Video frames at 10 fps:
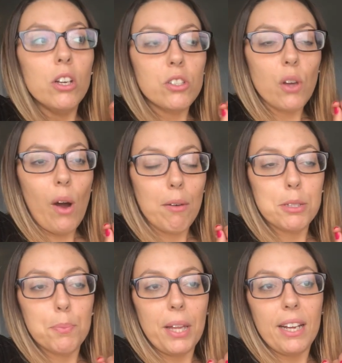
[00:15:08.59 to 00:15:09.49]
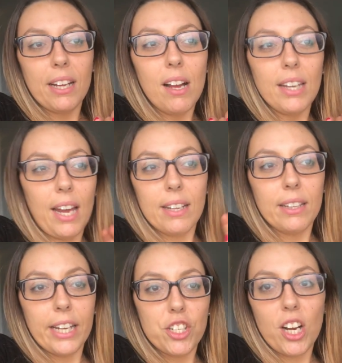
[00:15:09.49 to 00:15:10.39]
So I was planning on getting
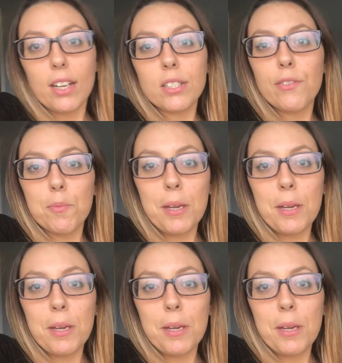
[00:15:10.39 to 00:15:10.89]
like chairs for